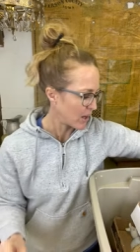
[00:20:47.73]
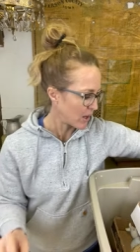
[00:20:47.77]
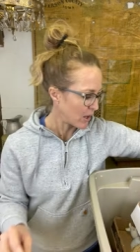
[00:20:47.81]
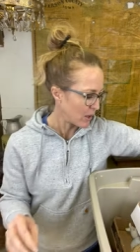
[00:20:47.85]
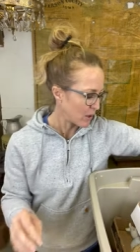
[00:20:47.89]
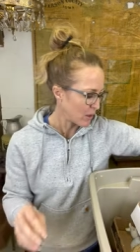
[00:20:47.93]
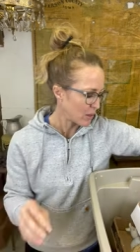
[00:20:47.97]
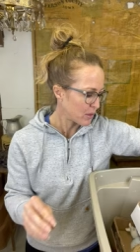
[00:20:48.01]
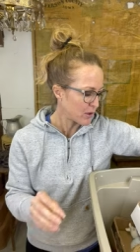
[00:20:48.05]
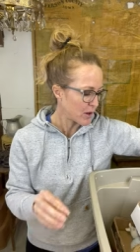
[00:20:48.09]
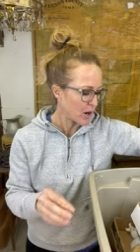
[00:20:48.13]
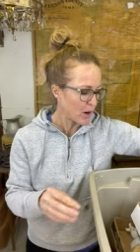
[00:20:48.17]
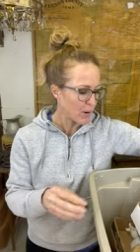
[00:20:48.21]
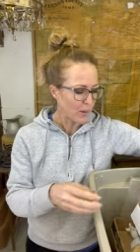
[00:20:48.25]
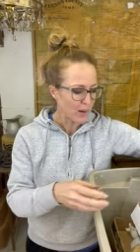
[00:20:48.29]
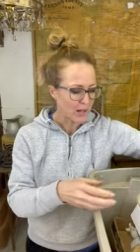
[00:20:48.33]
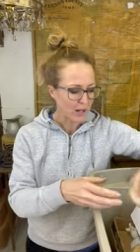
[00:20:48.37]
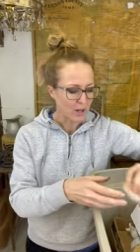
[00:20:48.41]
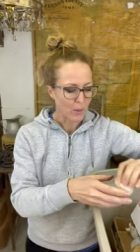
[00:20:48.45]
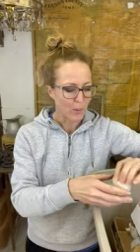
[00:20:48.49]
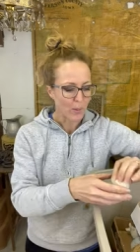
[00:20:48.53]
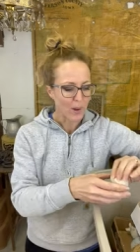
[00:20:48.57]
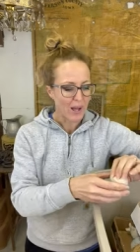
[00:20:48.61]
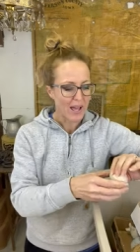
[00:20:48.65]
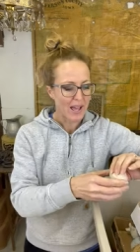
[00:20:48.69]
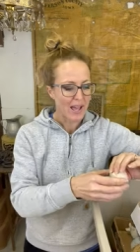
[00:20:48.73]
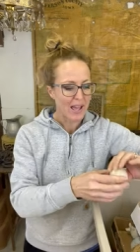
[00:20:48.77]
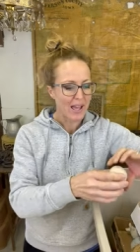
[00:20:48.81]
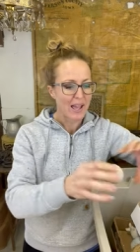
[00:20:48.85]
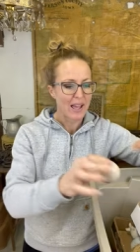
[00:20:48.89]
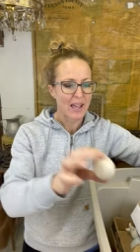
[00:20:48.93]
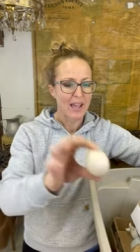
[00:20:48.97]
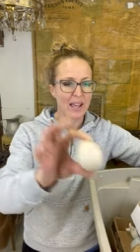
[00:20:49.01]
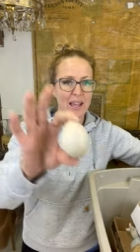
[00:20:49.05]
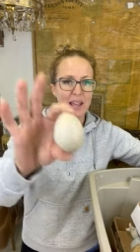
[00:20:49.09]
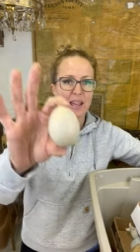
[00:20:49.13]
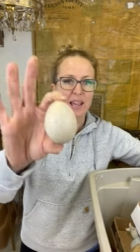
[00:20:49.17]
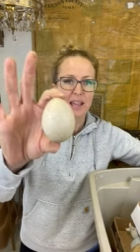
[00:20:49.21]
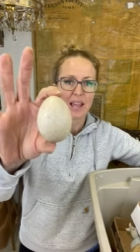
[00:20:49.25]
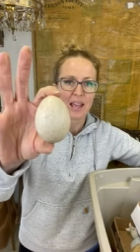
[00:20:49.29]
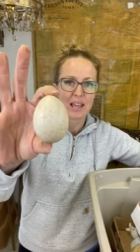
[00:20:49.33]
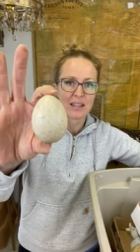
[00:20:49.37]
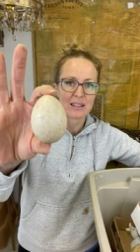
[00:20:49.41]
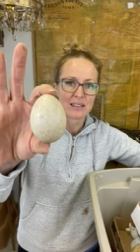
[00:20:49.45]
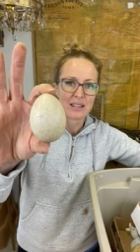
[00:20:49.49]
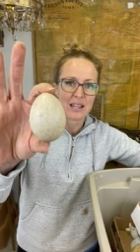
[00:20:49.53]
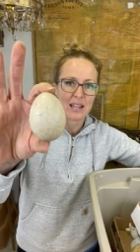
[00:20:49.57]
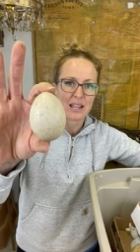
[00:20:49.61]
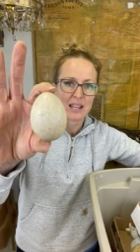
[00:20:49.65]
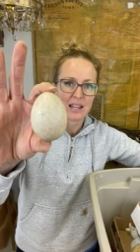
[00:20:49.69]
throwing away,
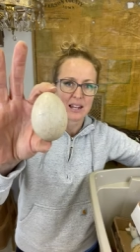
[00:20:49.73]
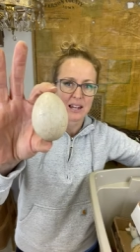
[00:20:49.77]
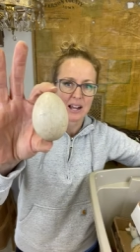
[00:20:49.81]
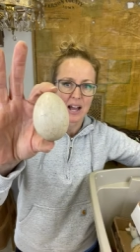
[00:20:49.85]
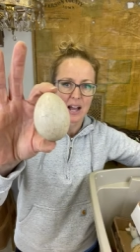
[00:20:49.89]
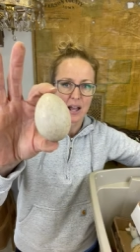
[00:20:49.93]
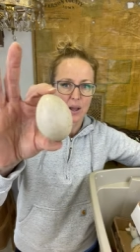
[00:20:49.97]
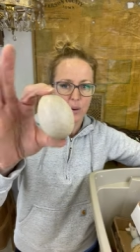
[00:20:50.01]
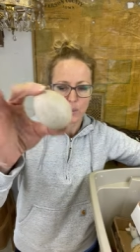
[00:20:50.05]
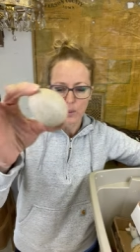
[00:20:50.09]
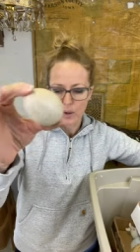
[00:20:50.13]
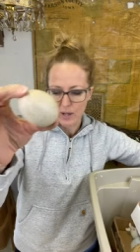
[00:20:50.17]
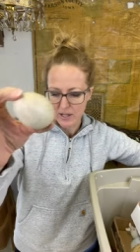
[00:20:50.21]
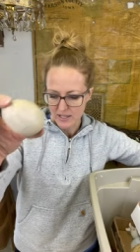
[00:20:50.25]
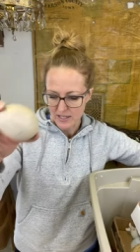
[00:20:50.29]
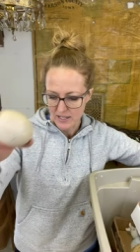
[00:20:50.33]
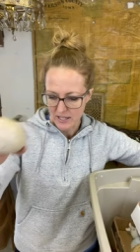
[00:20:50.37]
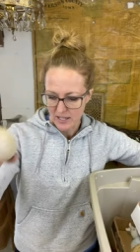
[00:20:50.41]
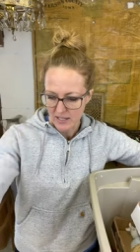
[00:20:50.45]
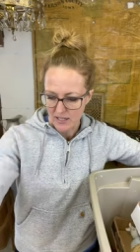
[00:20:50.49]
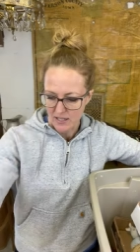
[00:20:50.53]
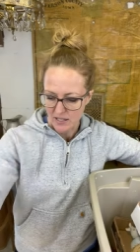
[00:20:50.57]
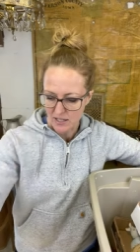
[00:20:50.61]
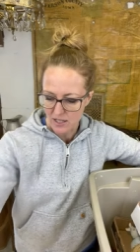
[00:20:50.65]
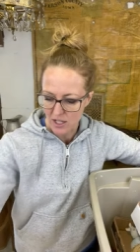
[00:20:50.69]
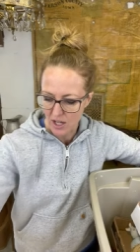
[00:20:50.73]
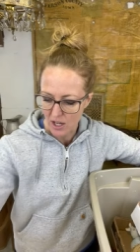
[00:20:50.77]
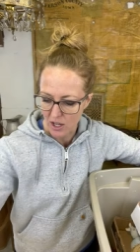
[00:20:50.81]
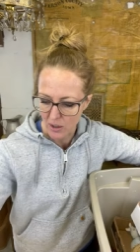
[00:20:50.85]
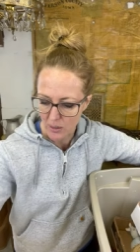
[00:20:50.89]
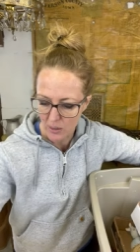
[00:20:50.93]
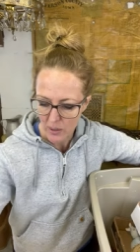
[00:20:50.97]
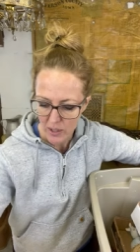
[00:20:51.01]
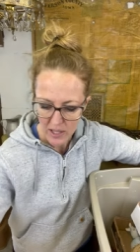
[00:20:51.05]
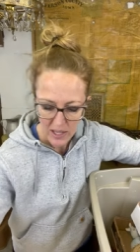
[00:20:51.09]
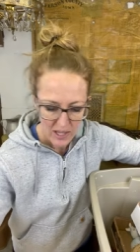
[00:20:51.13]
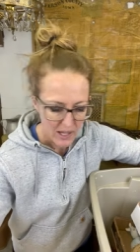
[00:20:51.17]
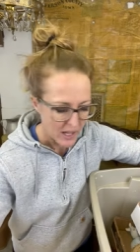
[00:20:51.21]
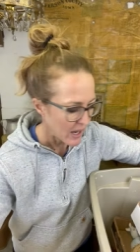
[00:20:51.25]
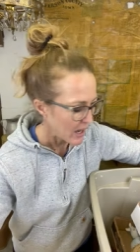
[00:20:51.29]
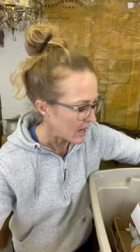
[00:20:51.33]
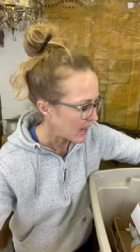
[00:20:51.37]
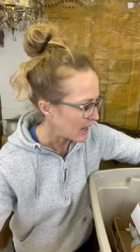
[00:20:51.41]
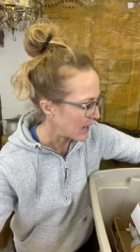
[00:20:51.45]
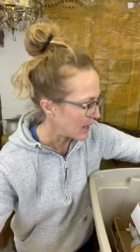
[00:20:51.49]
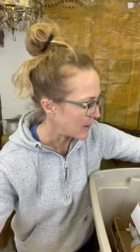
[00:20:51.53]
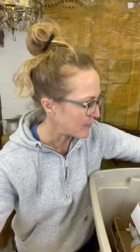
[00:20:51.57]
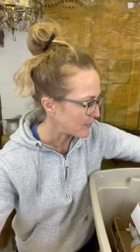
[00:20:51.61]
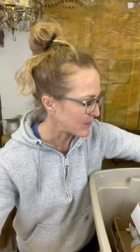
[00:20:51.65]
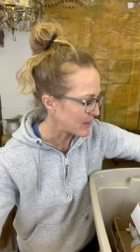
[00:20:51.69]
and then I want it. So
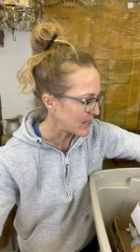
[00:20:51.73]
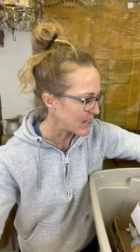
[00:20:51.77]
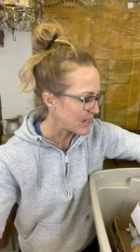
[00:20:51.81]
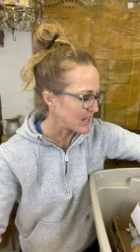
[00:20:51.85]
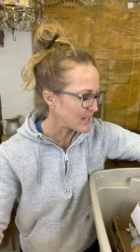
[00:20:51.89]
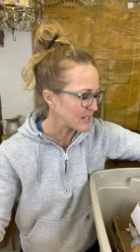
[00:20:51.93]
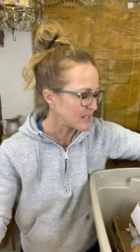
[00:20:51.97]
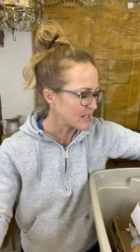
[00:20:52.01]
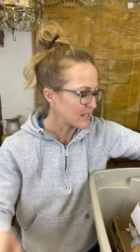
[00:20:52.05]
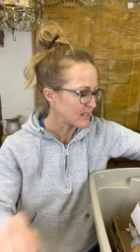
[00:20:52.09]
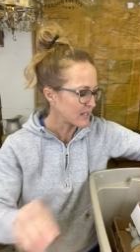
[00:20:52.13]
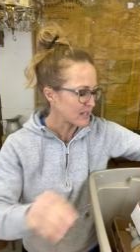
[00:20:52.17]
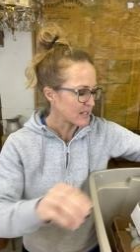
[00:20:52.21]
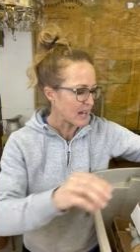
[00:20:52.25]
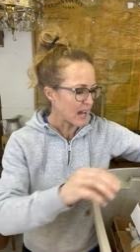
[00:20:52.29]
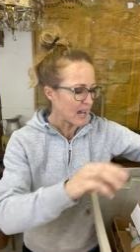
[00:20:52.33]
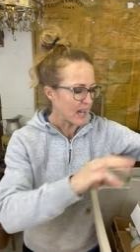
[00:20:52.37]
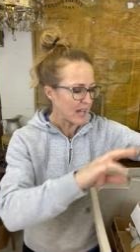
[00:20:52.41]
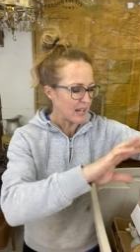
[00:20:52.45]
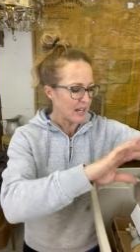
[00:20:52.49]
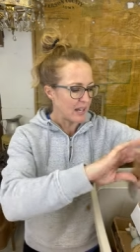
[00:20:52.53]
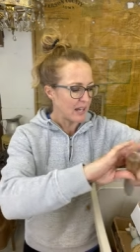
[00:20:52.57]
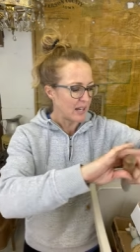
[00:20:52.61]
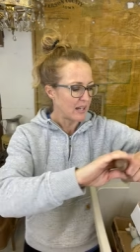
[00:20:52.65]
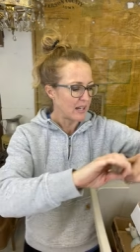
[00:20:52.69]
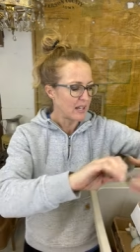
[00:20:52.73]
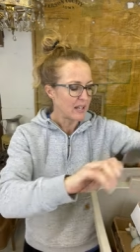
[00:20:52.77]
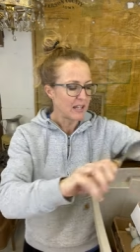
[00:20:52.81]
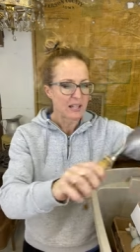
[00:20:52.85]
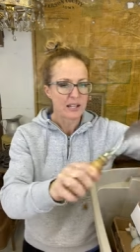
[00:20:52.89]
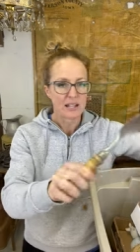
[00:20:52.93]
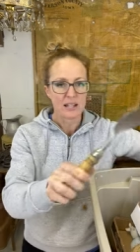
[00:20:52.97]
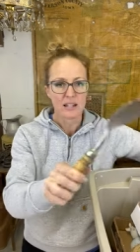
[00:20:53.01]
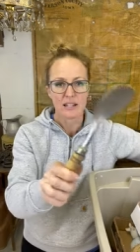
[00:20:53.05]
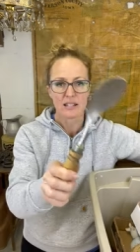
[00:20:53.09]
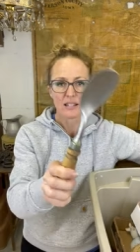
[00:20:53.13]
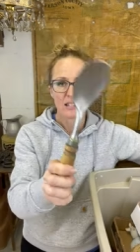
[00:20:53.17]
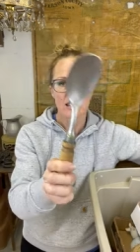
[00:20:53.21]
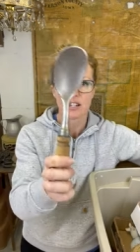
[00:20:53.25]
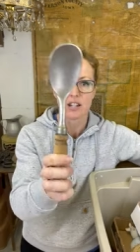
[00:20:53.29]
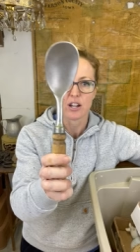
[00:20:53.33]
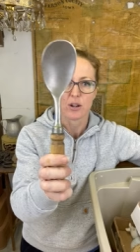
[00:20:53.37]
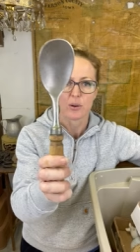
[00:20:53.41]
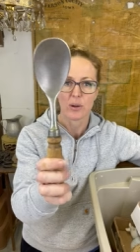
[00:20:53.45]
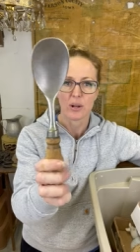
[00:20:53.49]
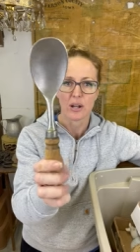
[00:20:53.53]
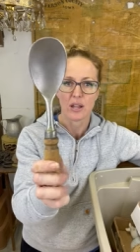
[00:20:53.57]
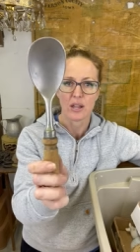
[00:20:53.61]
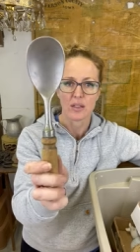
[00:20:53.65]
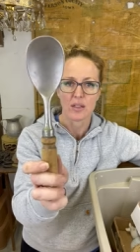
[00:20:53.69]
um, he's decided he doesn't know
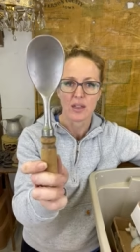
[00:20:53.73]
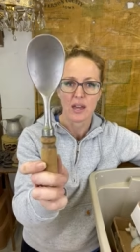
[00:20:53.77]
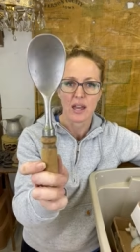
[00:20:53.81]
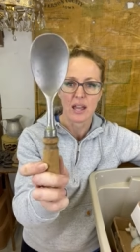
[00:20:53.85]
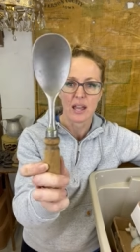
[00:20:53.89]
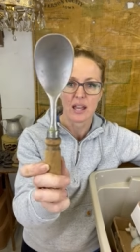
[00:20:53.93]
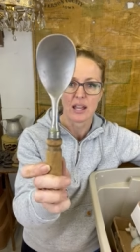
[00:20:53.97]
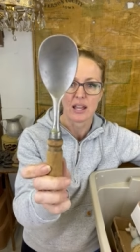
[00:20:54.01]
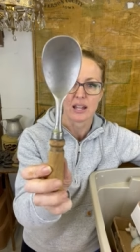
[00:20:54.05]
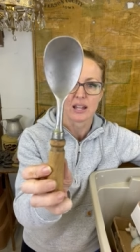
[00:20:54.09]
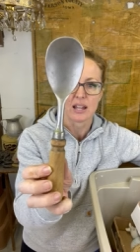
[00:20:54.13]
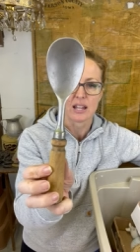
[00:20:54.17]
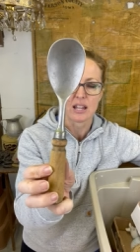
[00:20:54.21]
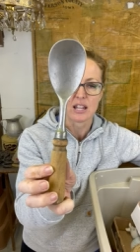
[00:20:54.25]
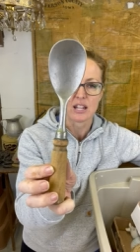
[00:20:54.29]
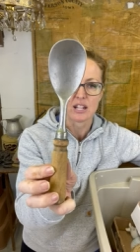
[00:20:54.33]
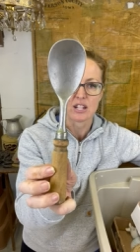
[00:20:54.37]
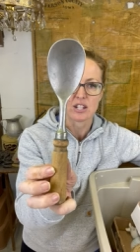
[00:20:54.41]
anything and he